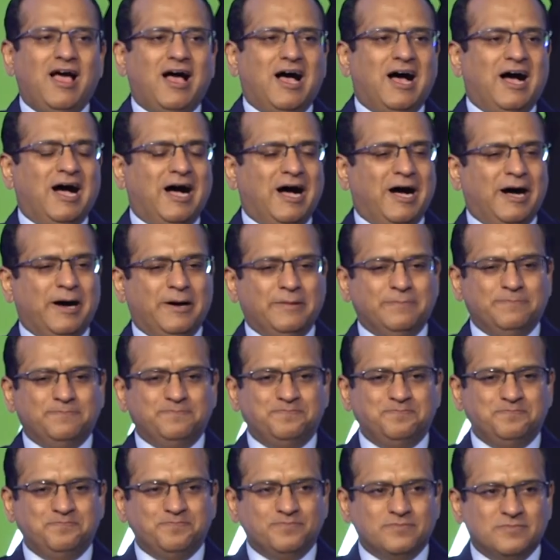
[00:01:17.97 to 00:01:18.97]
Um,
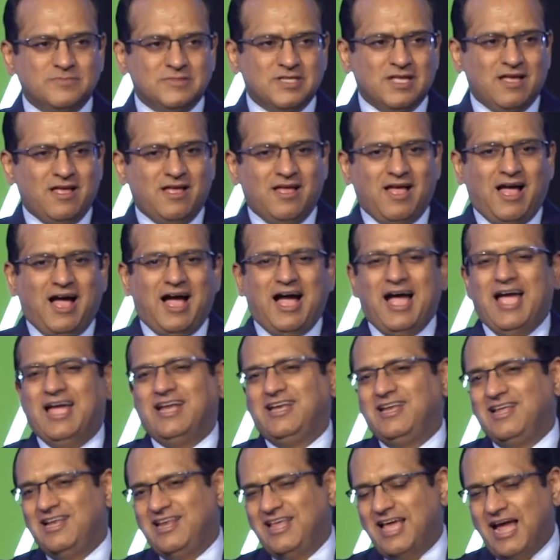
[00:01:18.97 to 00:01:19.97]

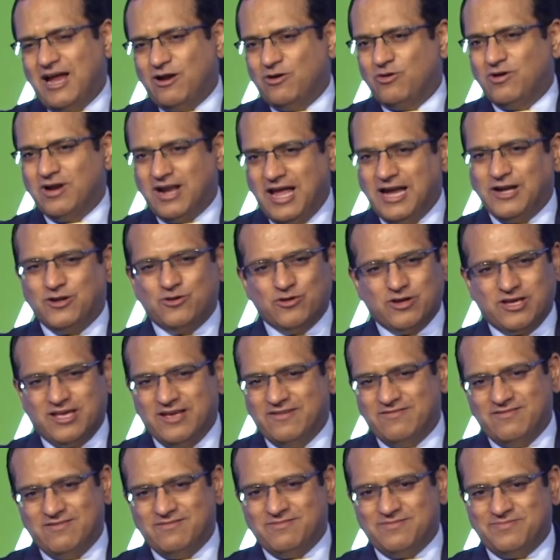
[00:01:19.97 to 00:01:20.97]
ideally, I don't like to give
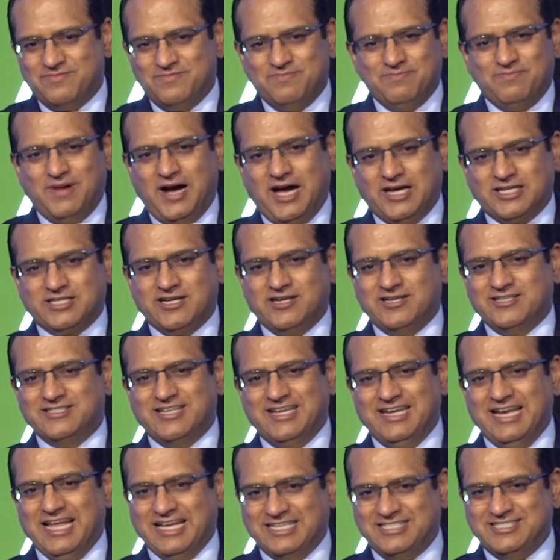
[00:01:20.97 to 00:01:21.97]
bhashans
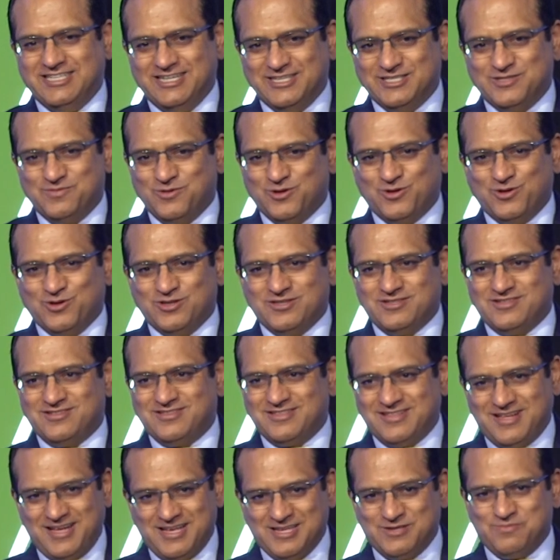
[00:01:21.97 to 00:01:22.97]
and lectures
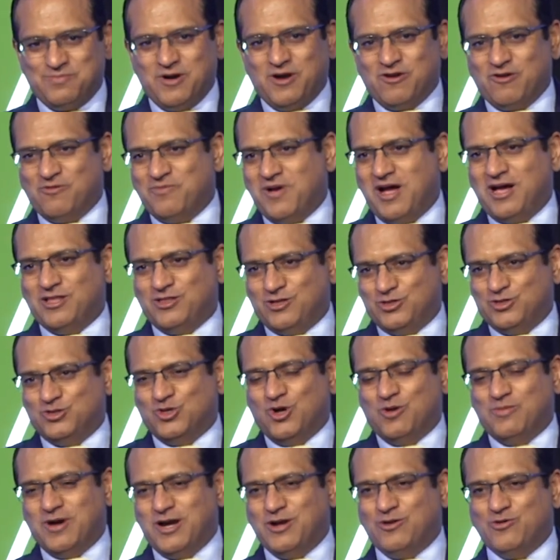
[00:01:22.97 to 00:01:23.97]
because as part of my other
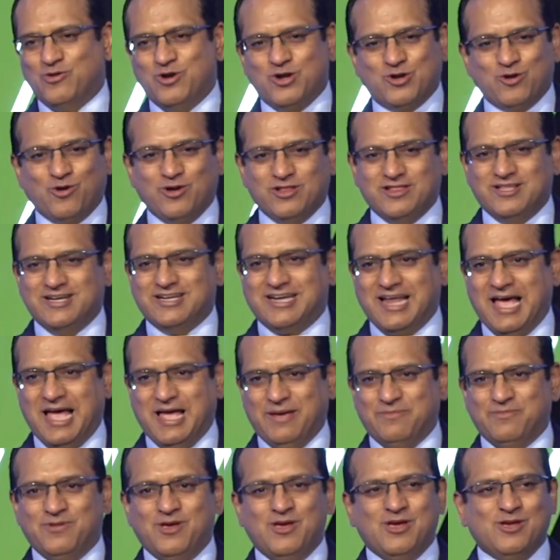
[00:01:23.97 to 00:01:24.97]
job, I do it all the time.
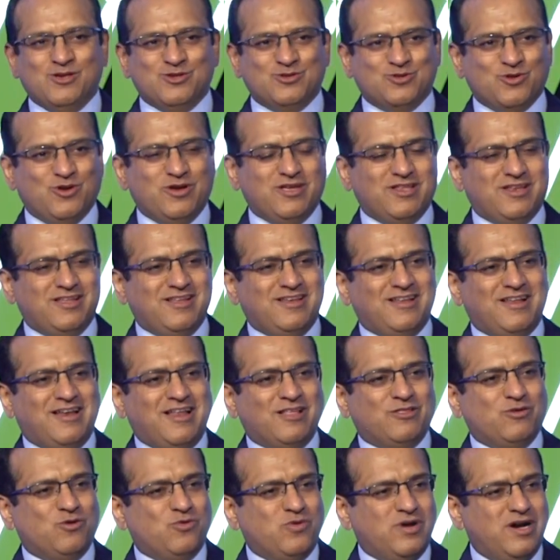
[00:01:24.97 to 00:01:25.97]
So in, in
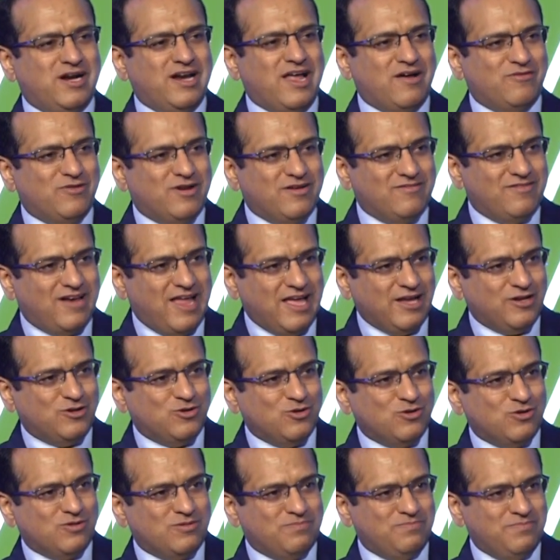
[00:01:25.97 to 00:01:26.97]
another world, I would have liked
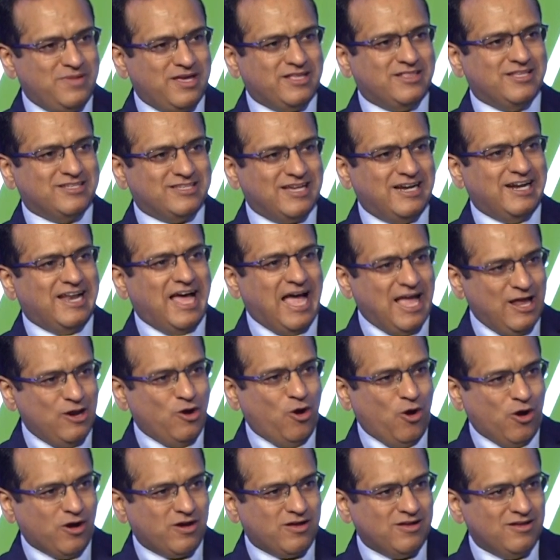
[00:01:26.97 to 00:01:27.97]
to make this a
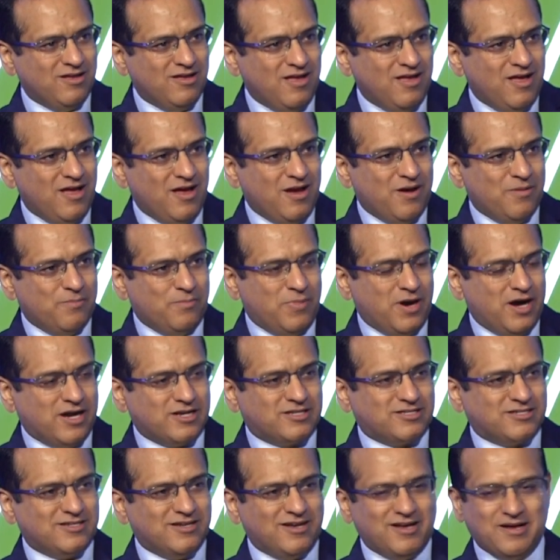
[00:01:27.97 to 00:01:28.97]
dialogue,
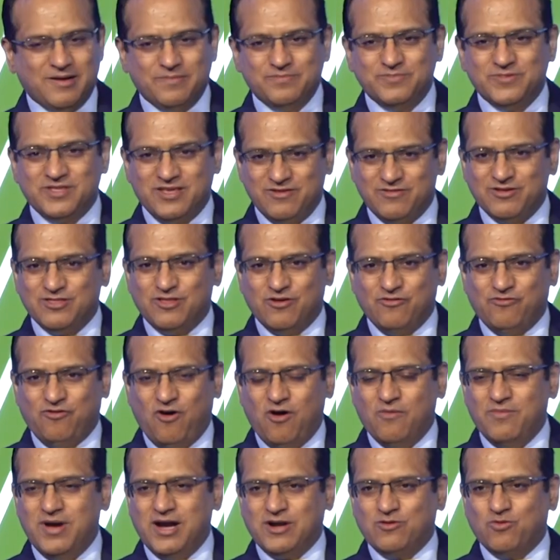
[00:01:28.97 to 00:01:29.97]
but uh, given the
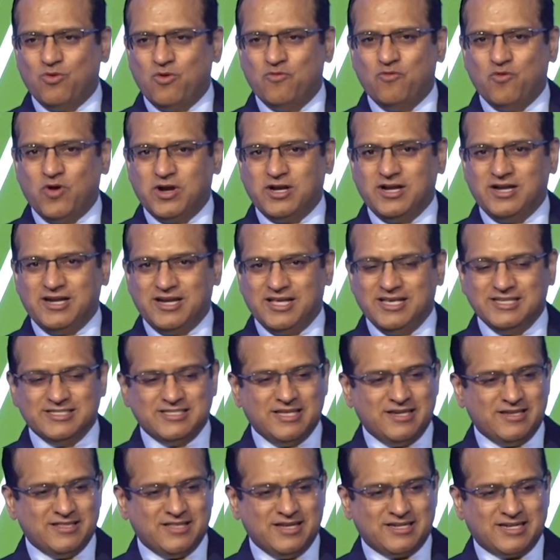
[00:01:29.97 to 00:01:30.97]
format of what it is
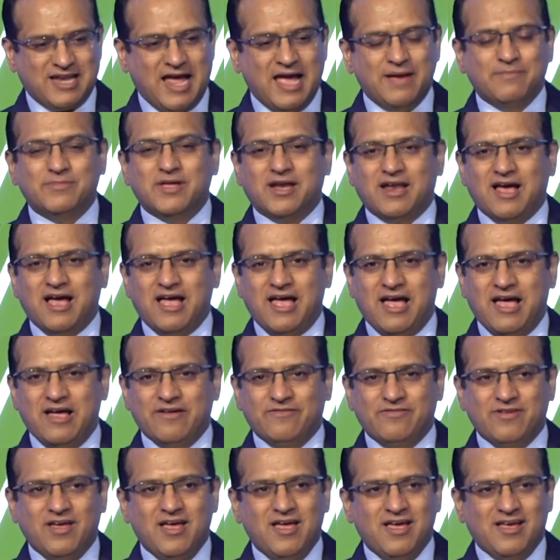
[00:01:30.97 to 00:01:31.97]
and the time that I
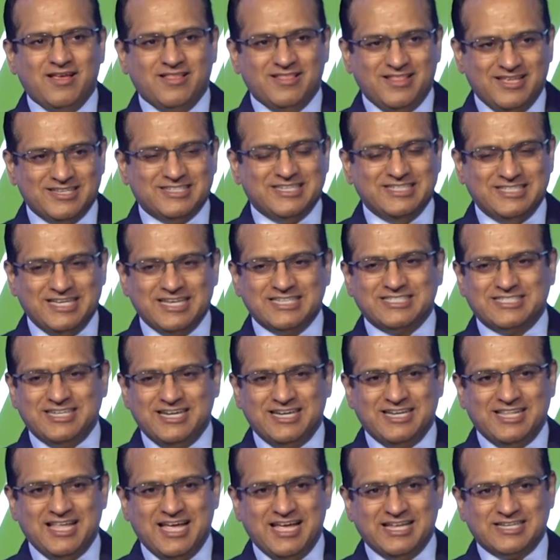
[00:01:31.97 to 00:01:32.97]
have, they
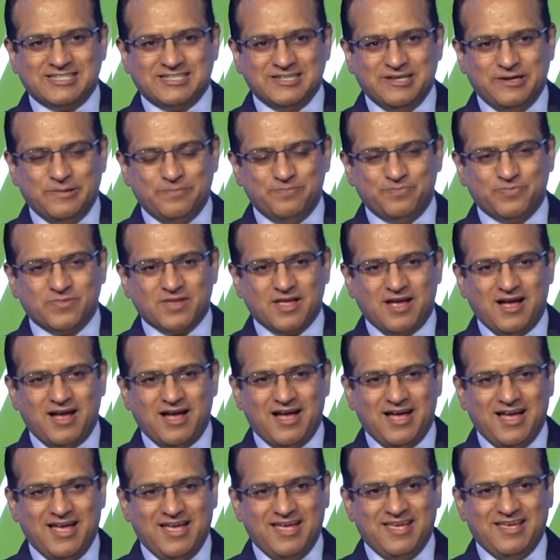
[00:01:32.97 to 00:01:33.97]
suggested that uh,
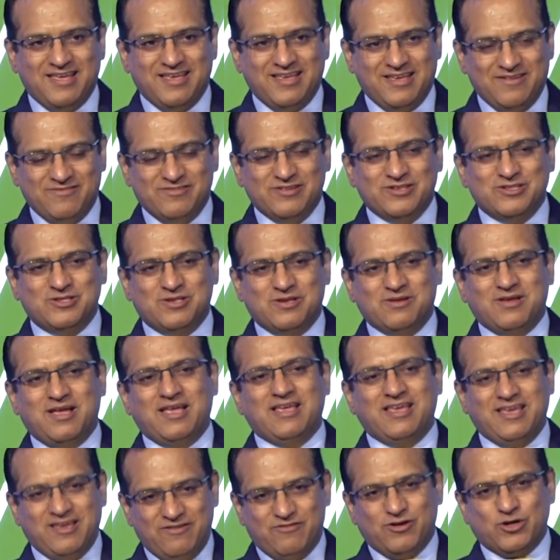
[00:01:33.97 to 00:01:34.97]
I, give a, I
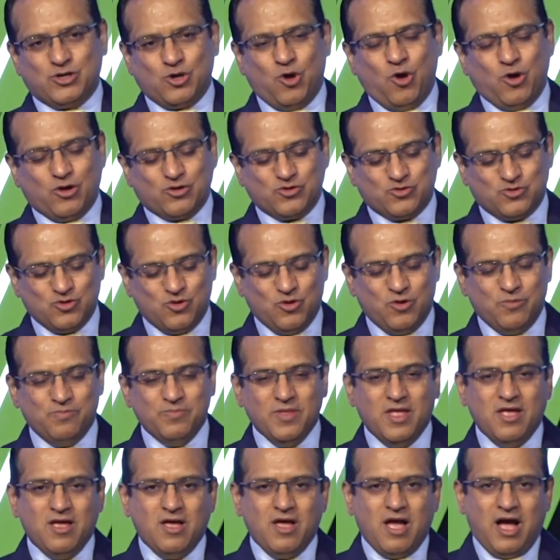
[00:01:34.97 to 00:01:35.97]
give a talk. So
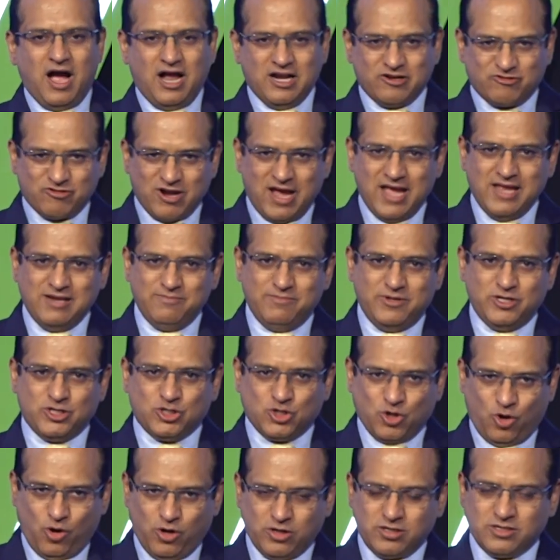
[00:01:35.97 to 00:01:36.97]
I'll try and be
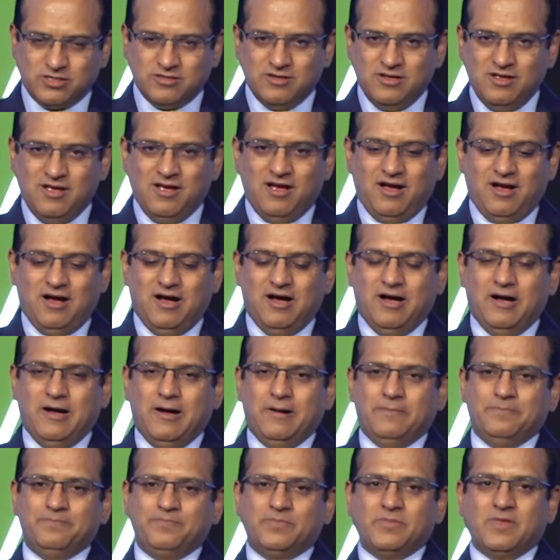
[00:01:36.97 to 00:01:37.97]
short.
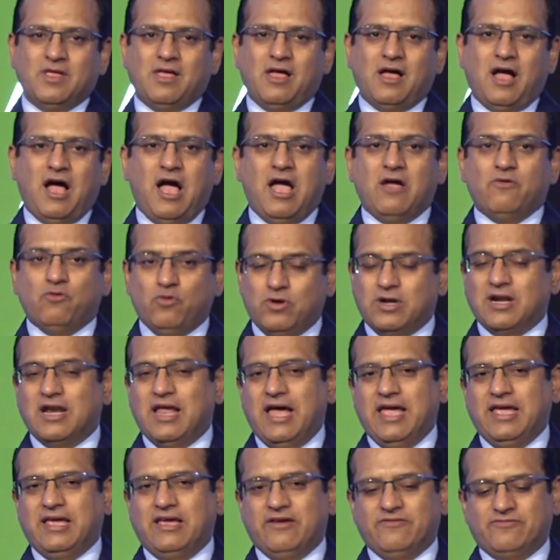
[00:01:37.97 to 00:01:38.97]
Um, I would
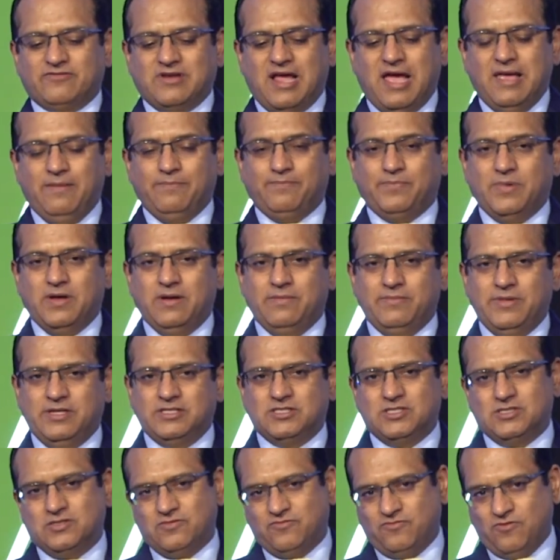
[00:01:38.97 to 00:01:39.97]
like, if time
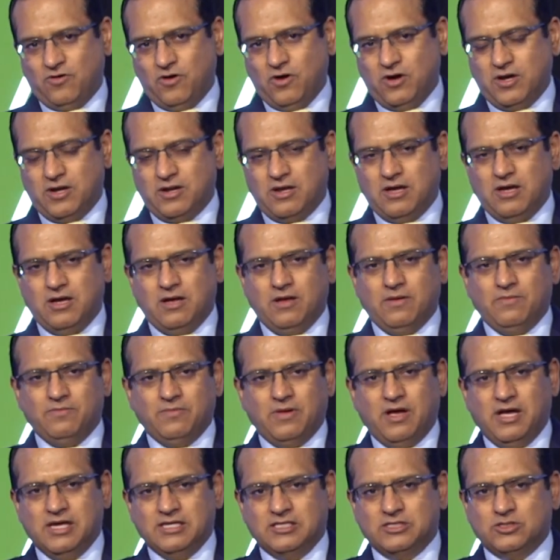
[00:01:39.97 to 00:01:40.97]
permits, for uh,
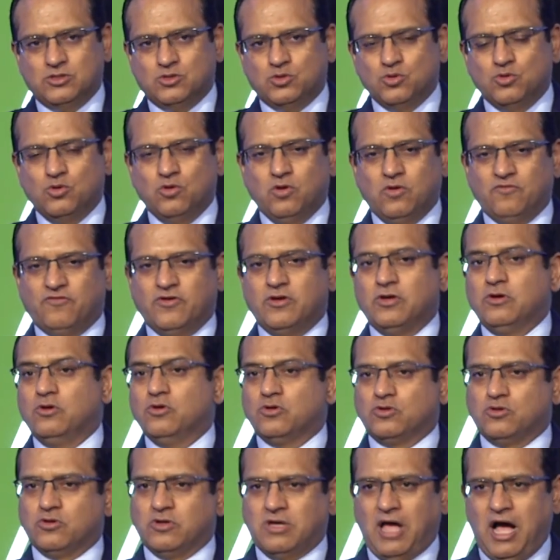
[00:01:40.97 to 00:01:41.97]
us to, for you
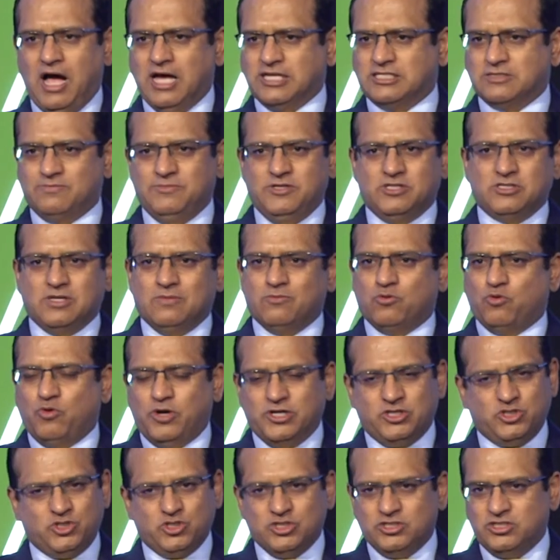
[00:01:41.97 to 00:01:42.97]
to ask me some
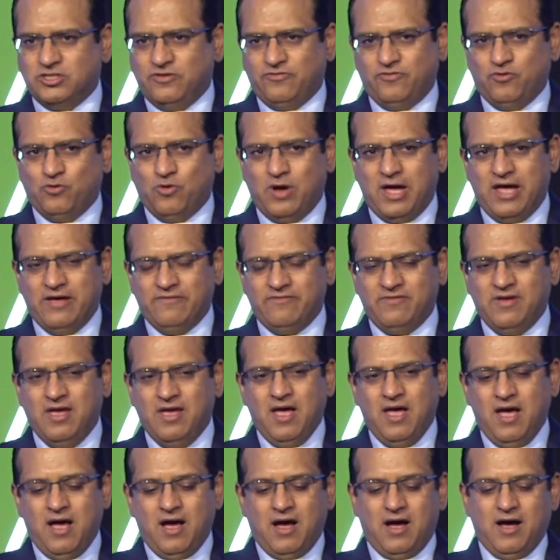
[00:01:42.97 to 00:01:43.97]
questions if you have.
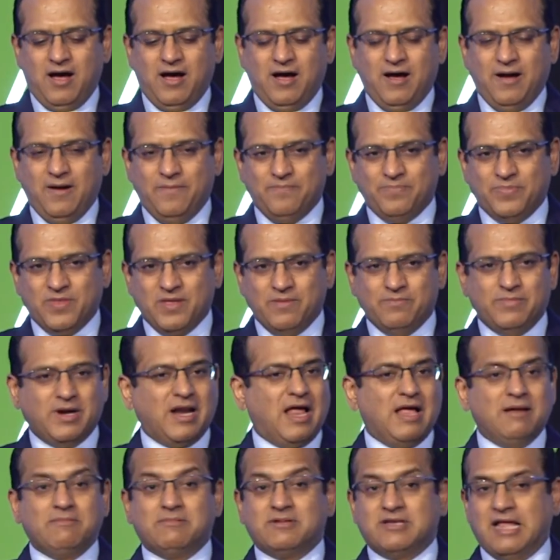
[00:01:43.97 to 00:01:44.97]
Uh, but
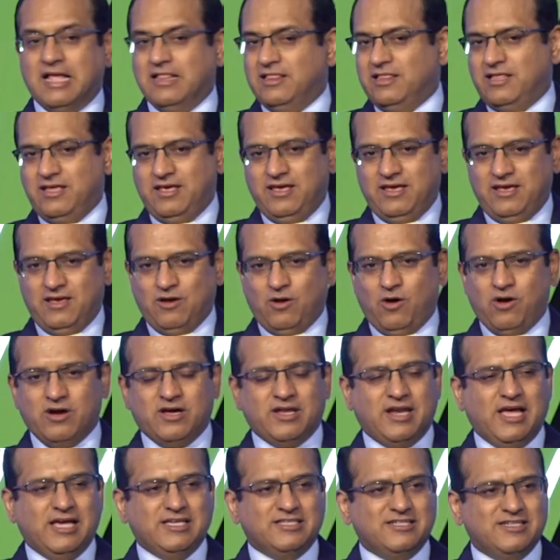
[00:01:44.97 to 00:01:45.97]
I tell the
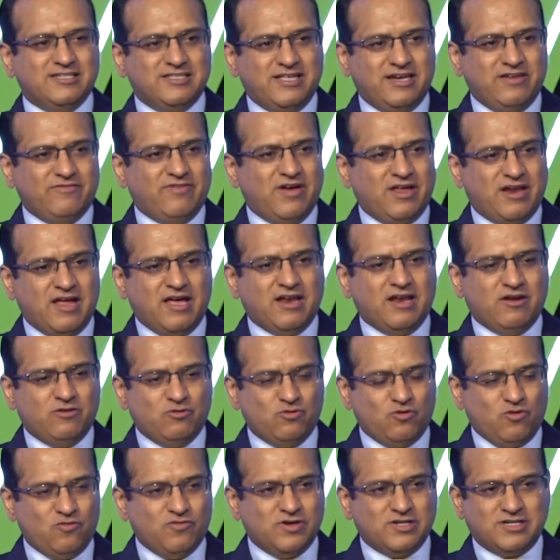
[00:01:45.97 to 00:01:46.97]
organizers that if I run
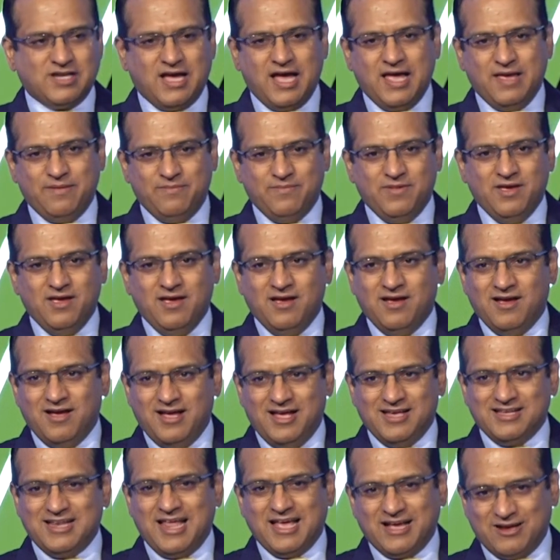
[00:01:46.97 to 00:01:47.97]
over time,
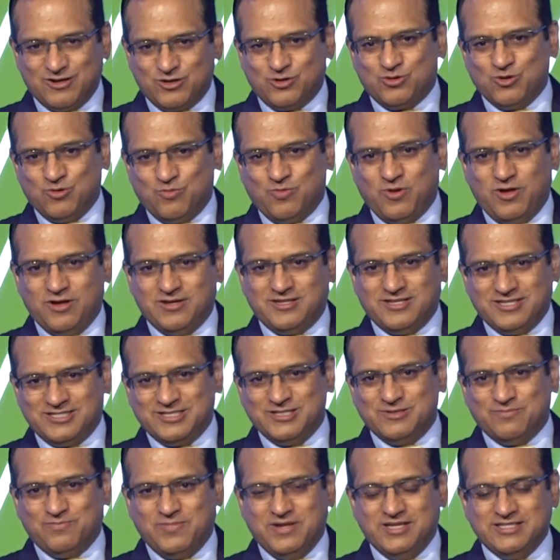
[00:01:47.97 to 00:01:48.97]
uh, like a true
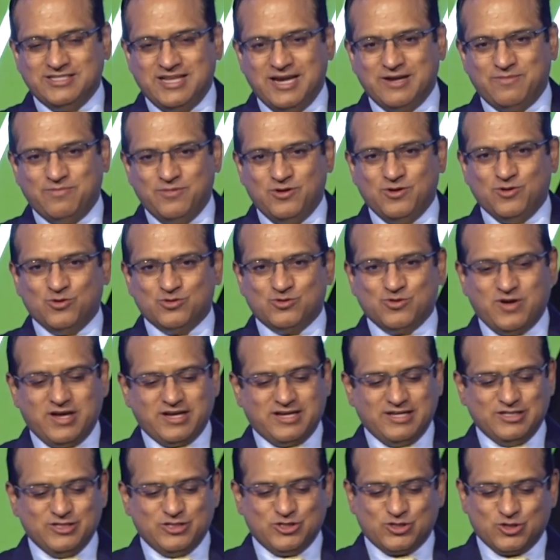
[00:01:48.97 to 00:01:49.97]
politician, please let me know so I
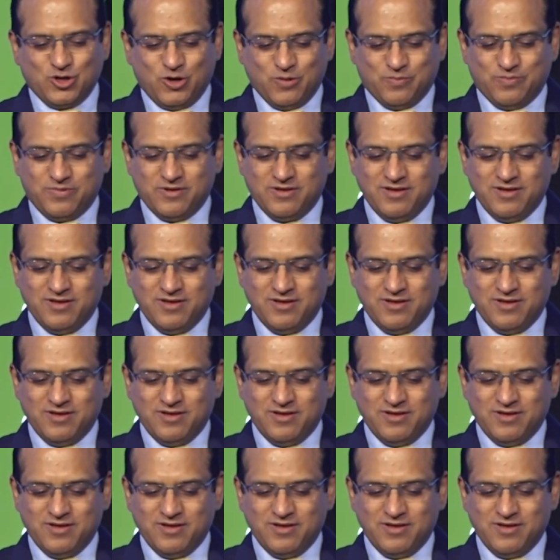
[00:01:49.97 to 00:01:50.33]
can stop.